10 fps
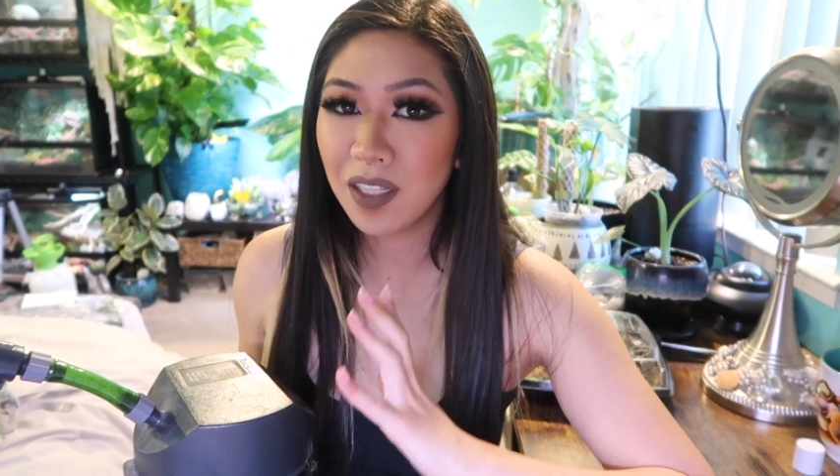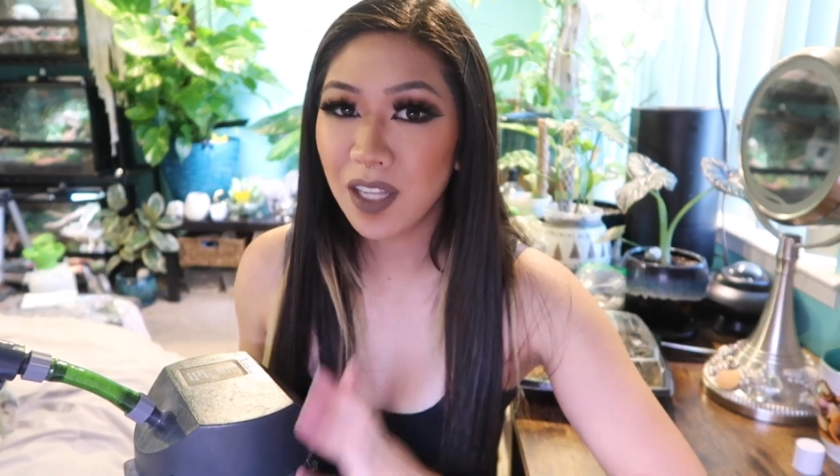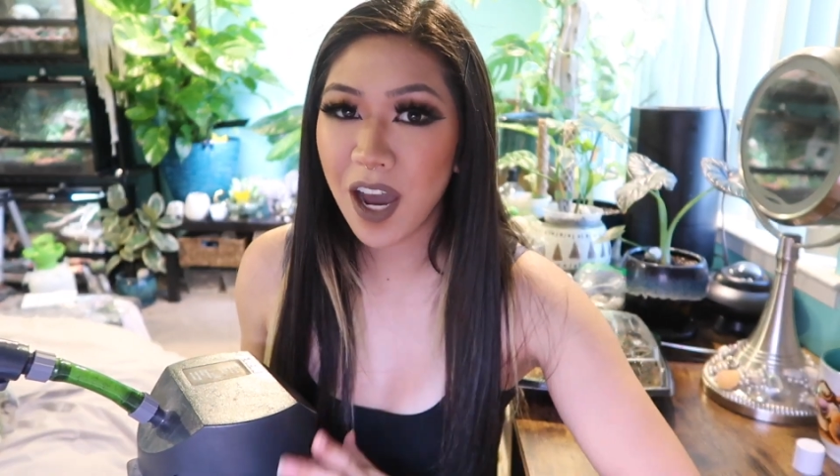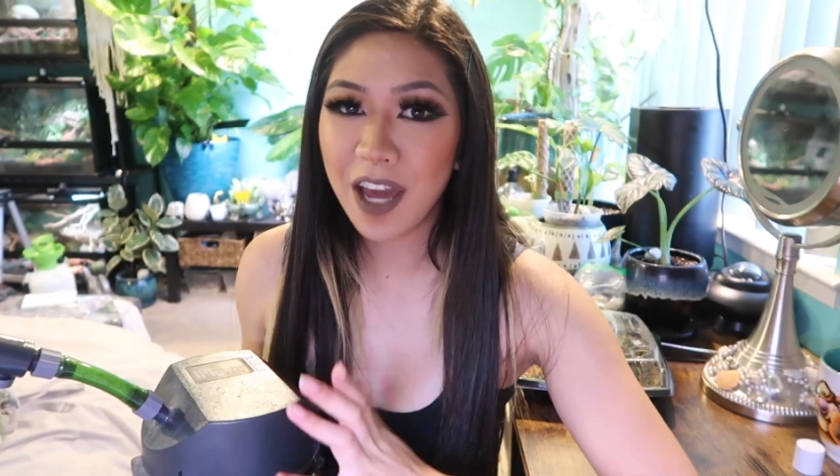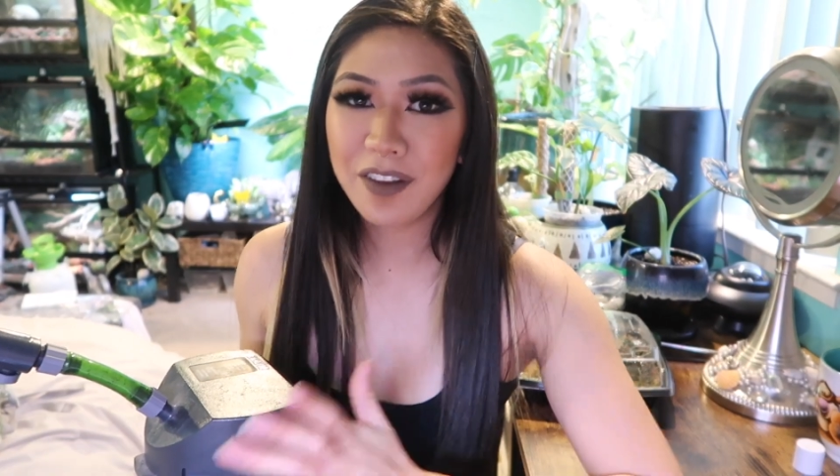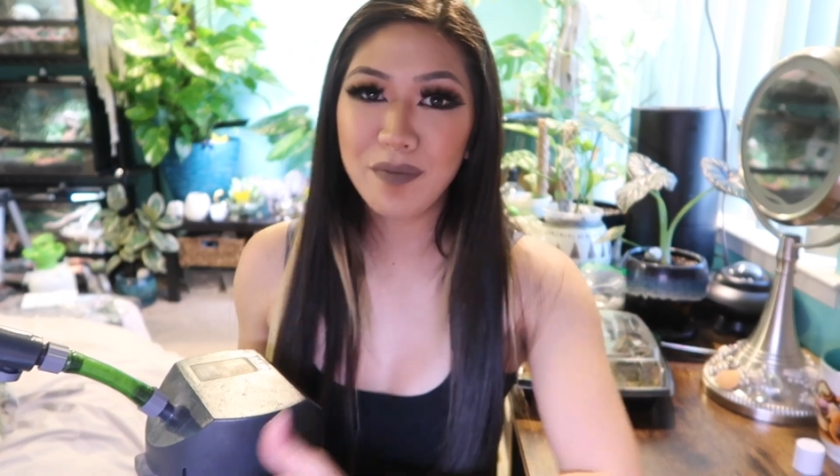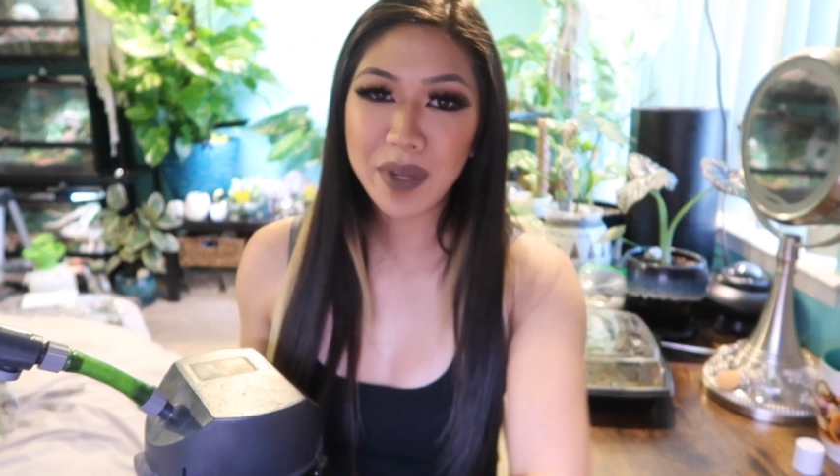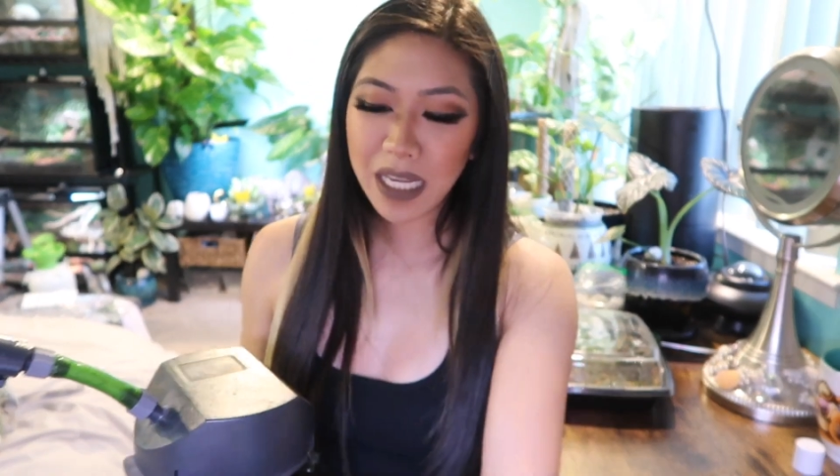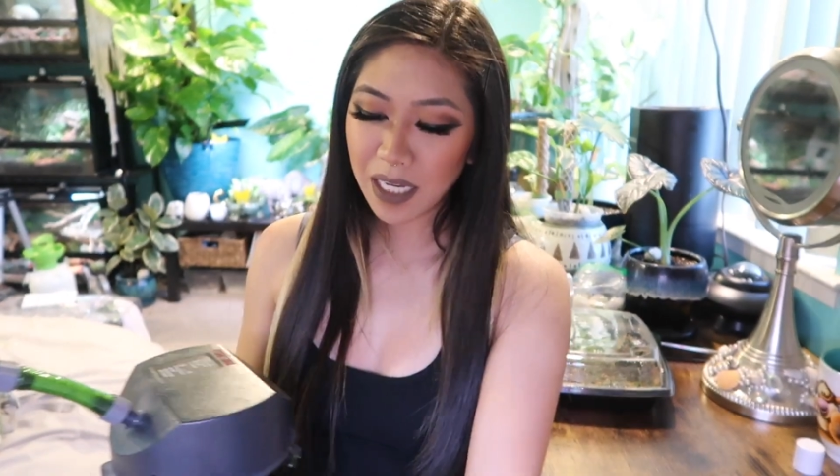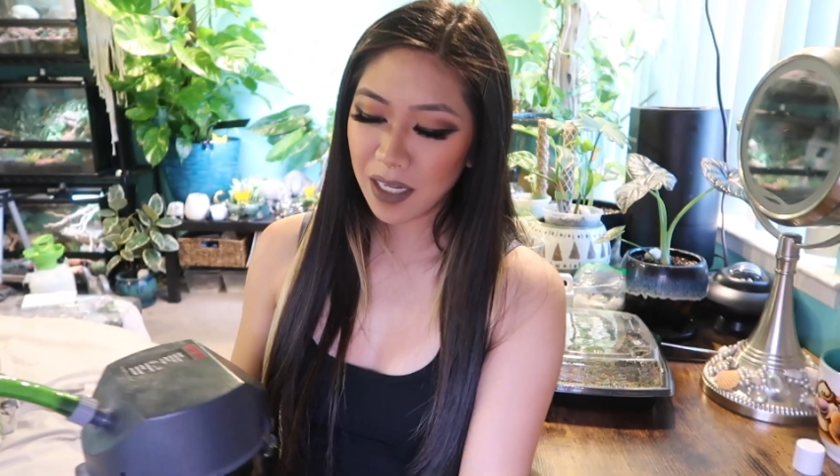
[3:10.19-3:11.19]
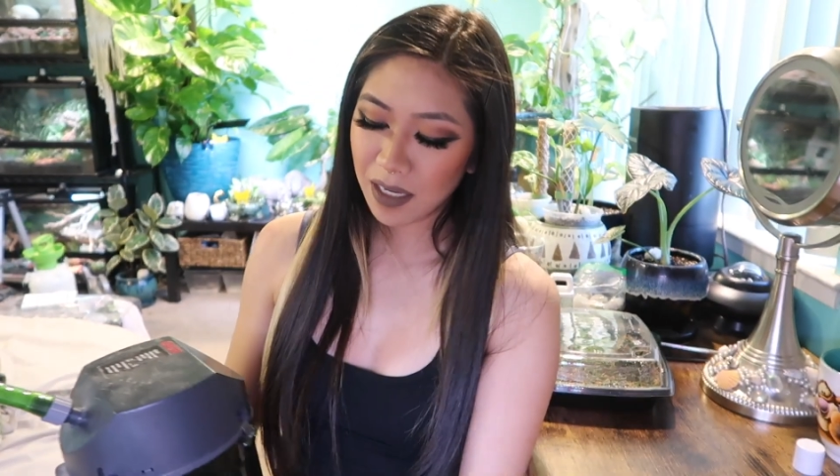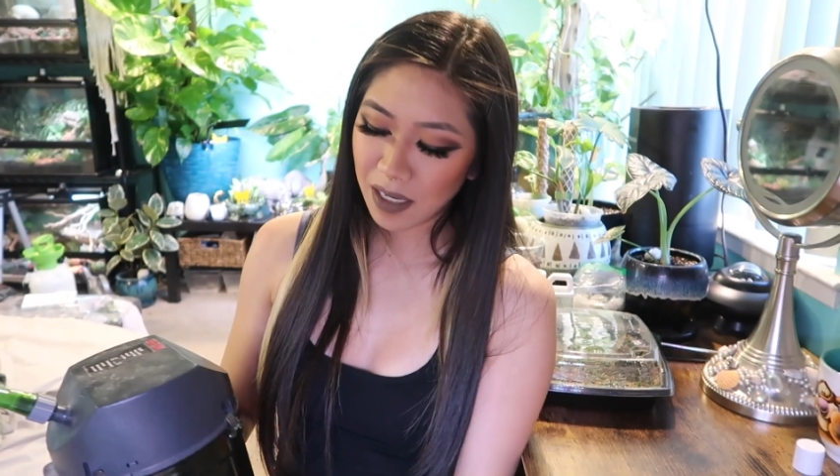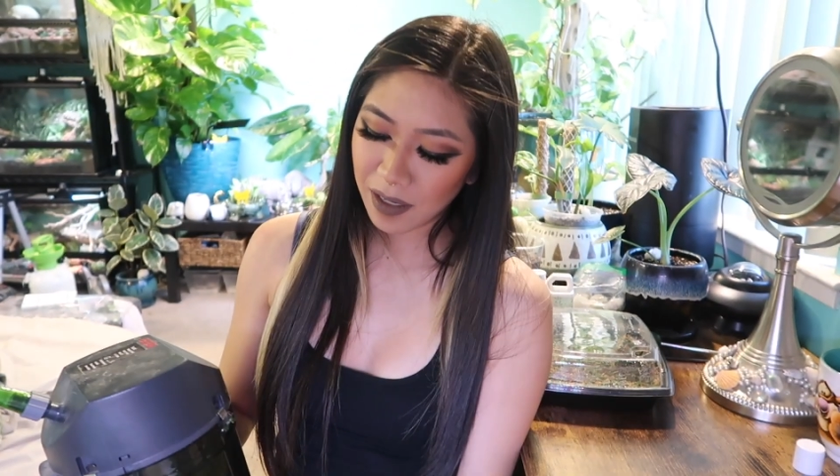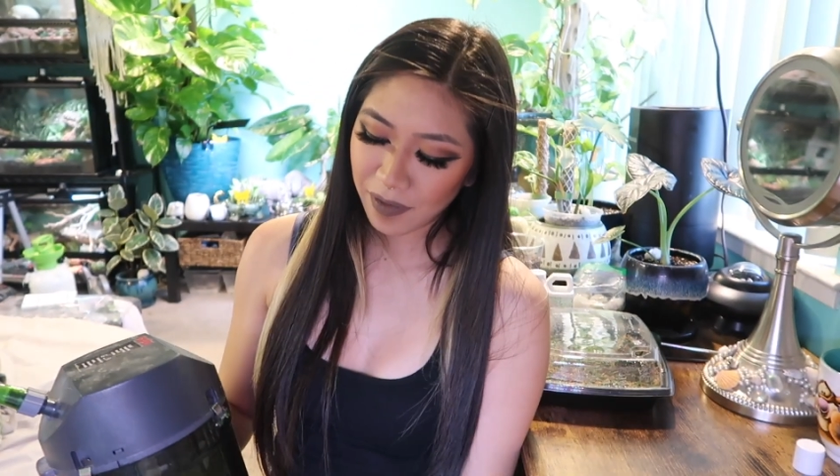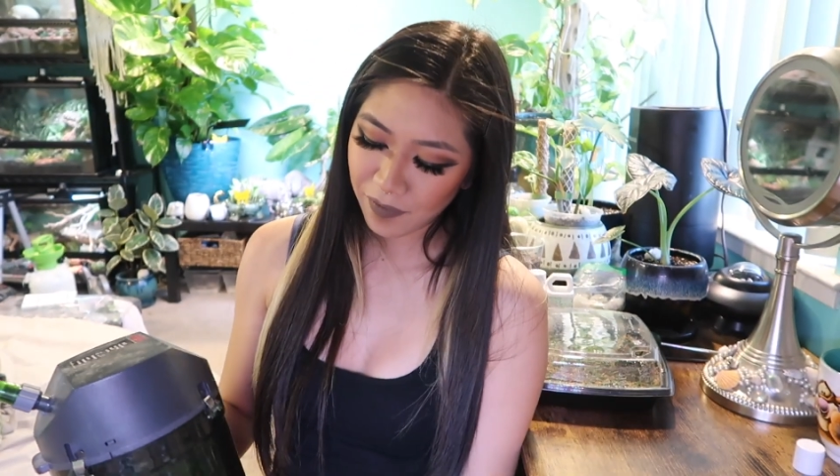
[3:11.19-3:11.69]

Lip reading: lot of media